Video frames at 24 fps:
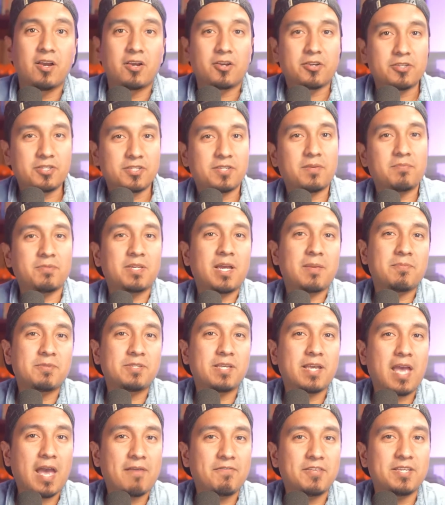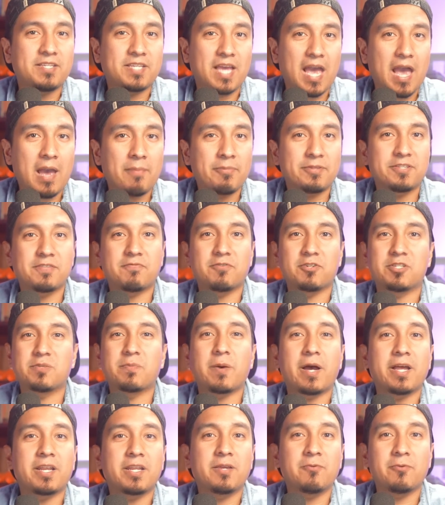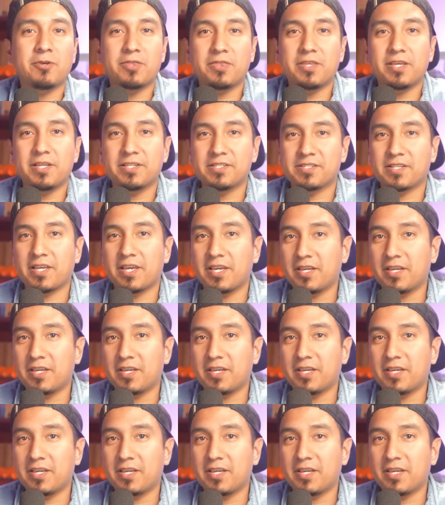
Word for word: could sometimes have these habits of responding with things